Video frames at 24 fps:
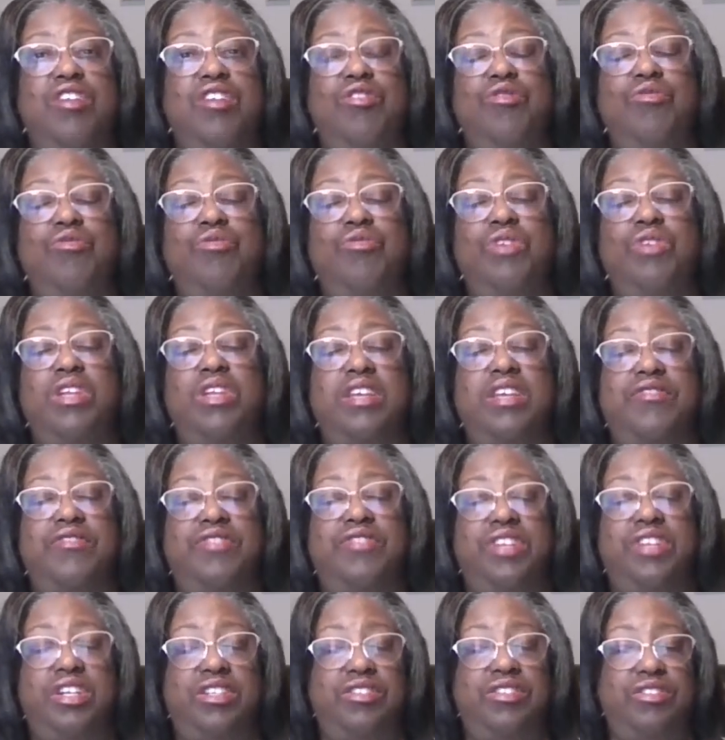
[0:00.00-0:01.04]
you will
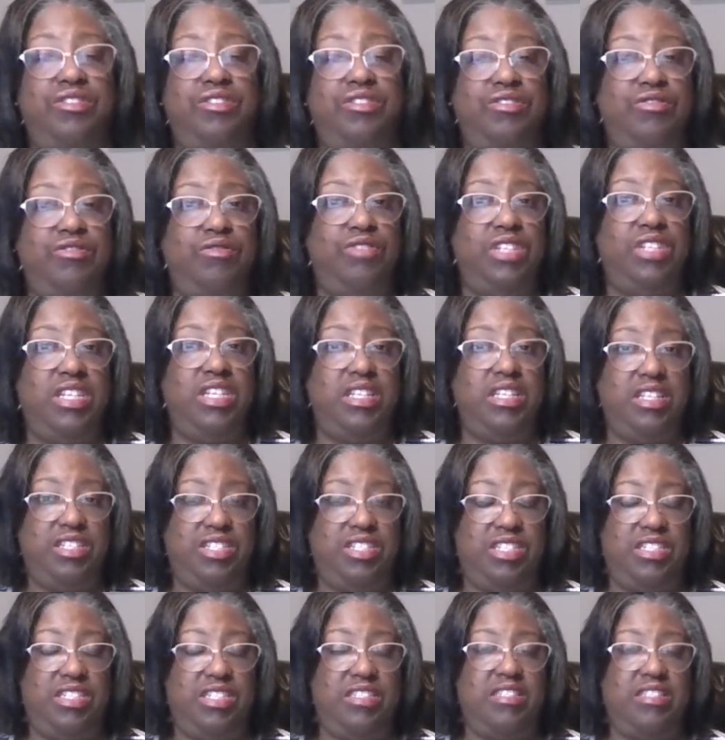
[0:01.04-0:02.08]
have done your due
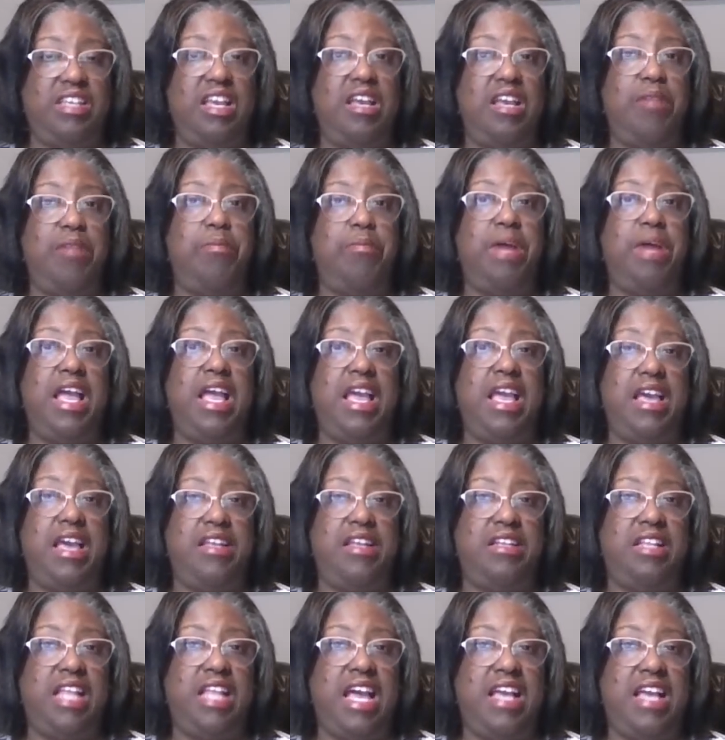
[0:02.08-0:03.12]
diligence by
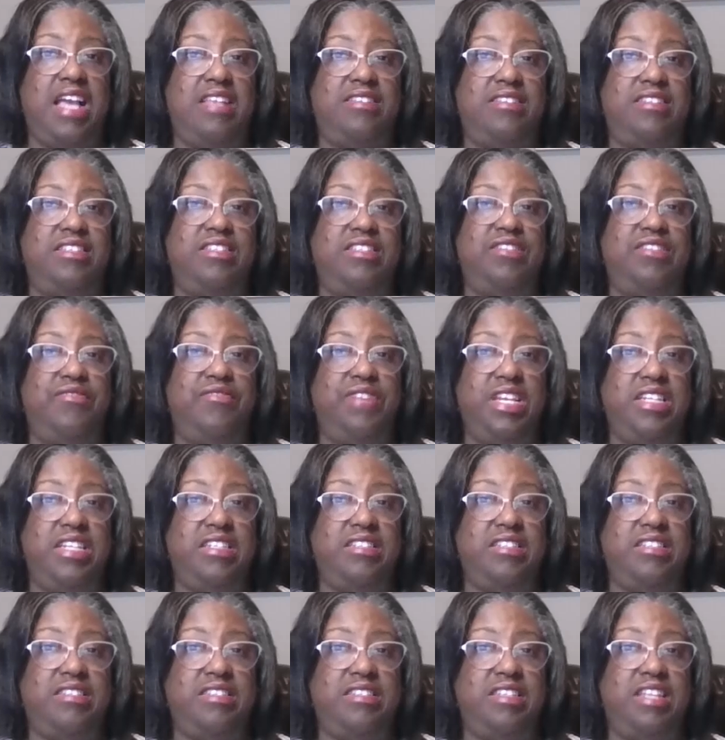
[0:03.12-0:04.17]
analyzing the
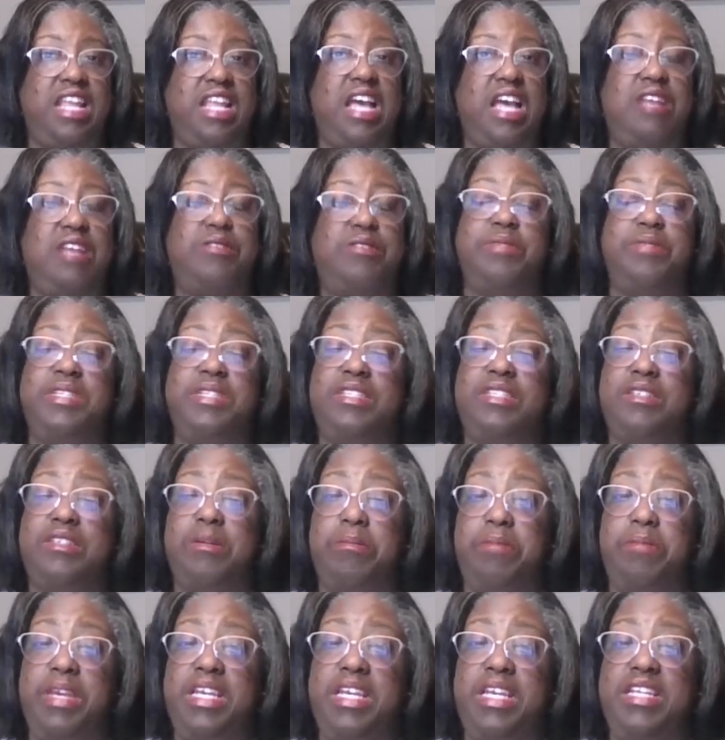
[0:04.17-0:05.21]
vacancy announcement
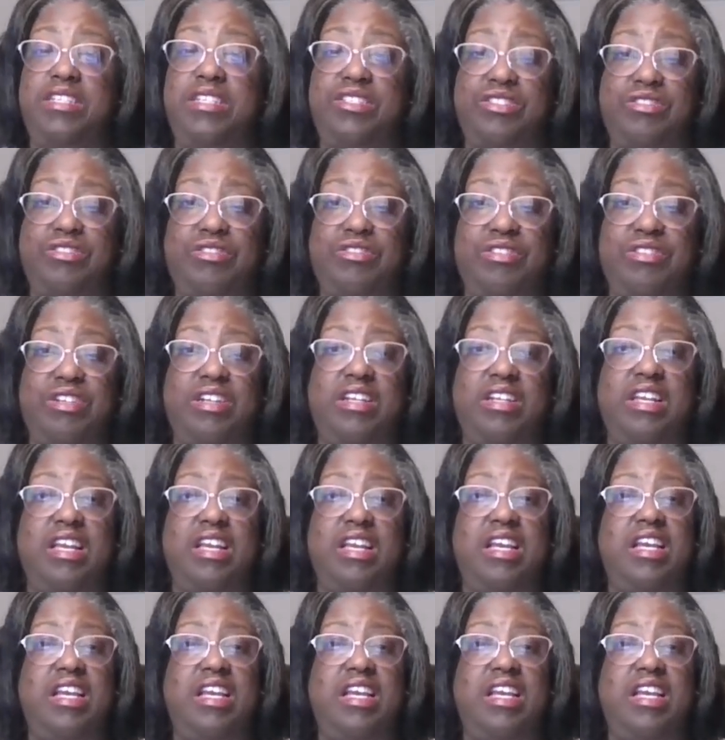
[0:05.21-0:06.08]
to make sure